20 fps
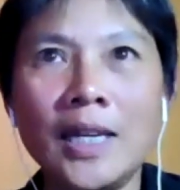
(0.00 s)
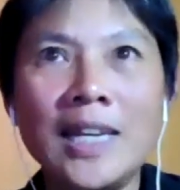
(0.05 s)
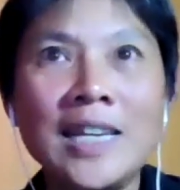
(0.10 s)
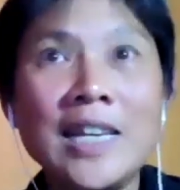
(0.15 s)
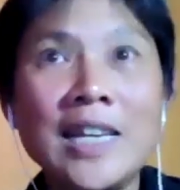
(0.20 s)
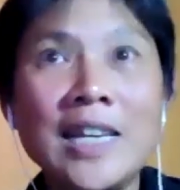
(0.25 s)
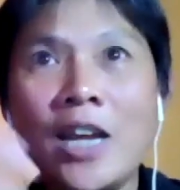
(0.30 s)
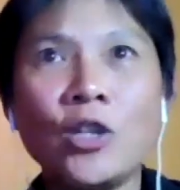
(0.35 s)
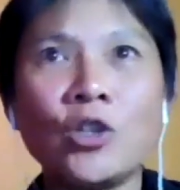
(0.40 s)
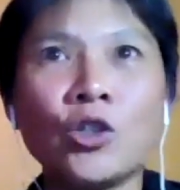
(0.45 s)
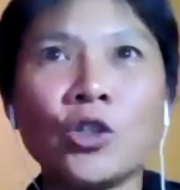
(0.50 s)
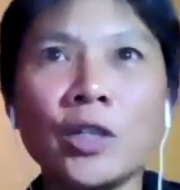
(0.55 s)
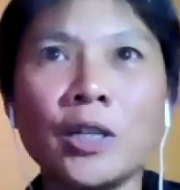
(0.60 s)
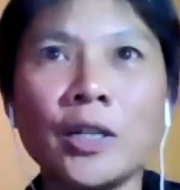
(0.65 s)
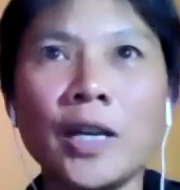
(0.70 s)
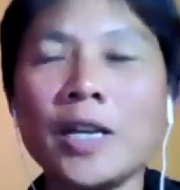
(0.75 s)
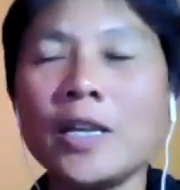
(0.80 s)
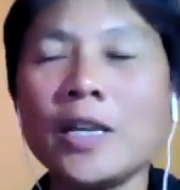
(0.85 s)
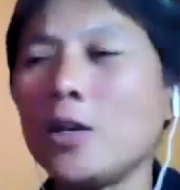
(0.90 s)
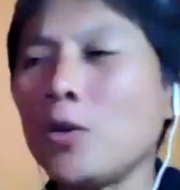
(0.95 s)
in
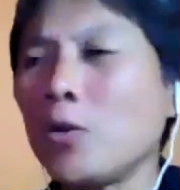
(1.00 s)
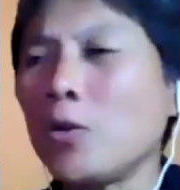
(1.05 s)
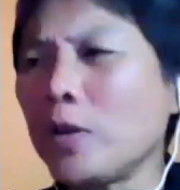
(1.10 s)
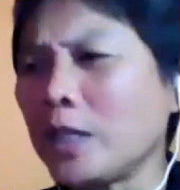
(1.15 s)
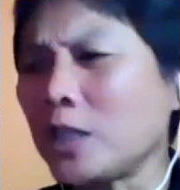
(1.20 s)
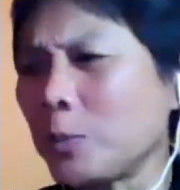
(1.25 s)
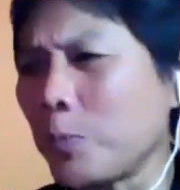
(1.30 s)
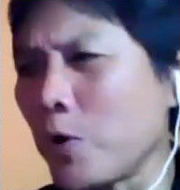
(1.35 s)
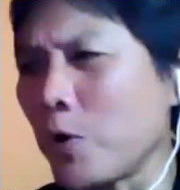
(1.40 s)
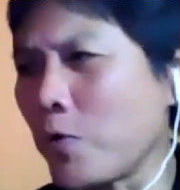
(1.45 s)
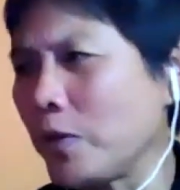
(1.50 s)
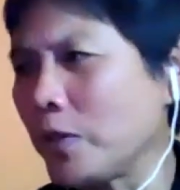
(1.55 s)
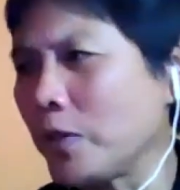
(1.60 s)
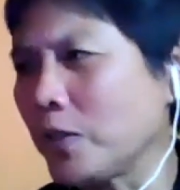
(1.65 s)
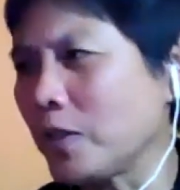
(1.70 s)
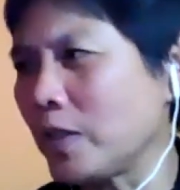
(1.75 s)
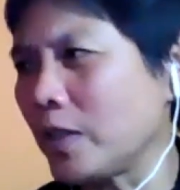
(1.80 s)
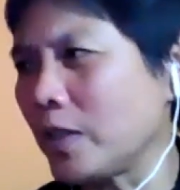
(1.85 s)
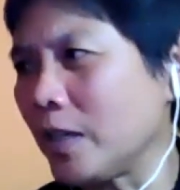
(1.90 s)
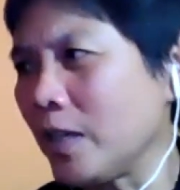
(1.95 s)
nature, and they don't
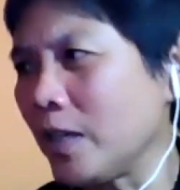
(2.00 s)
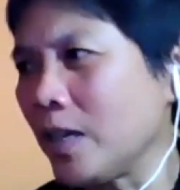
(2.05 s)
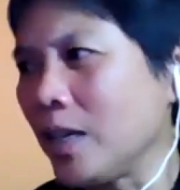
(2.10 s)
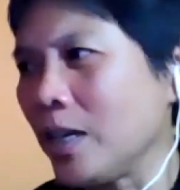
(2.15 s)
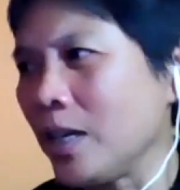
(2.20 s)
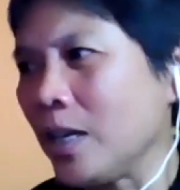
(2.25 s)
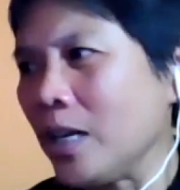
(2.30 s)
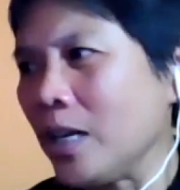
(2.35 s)
experience the